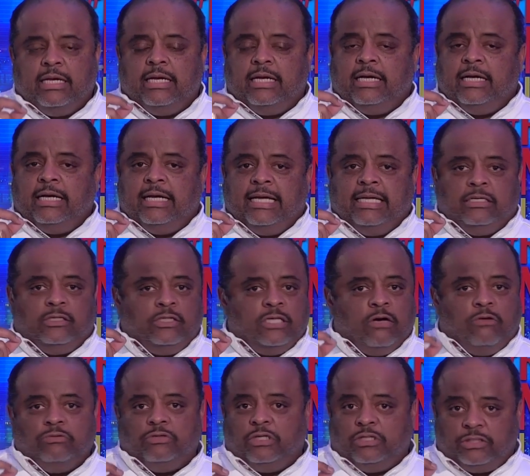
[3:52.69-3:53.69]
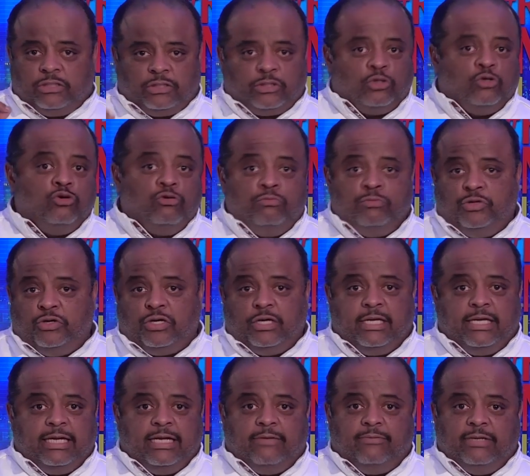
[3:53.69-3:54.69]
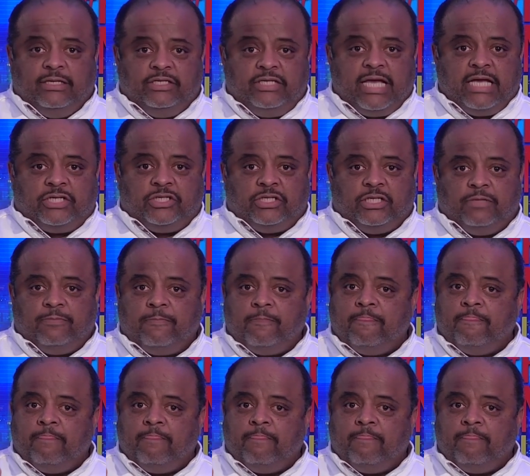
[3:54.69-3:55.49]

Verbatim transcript: Uh, don't assume you're going to get a rejection.